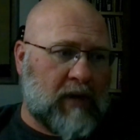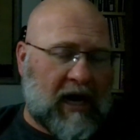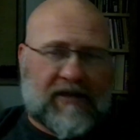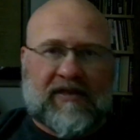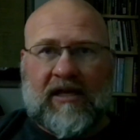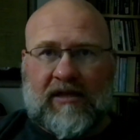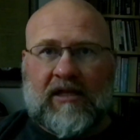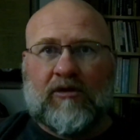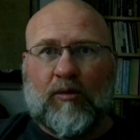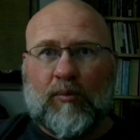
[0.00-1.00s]
I think
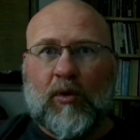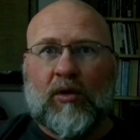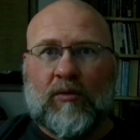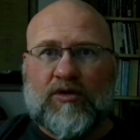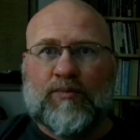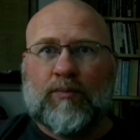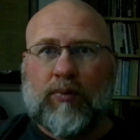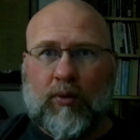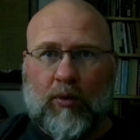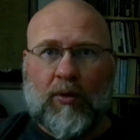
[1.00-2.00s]
that the bullet was
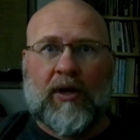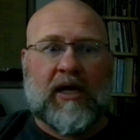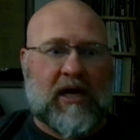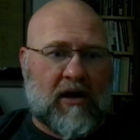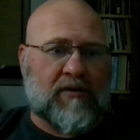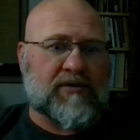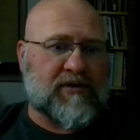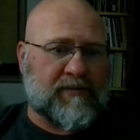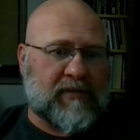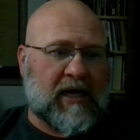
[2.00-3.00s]
pretty
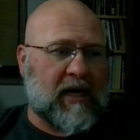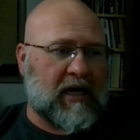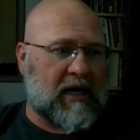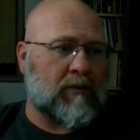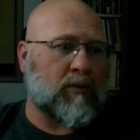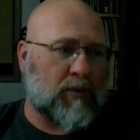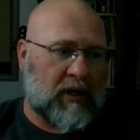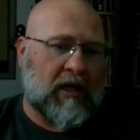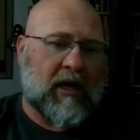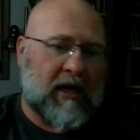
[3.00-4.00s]
awesome. I
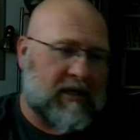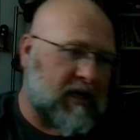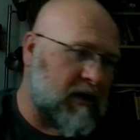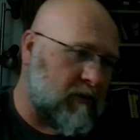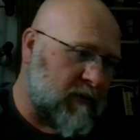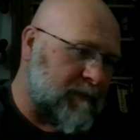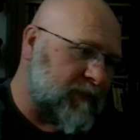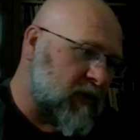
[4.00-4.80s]
really like that one.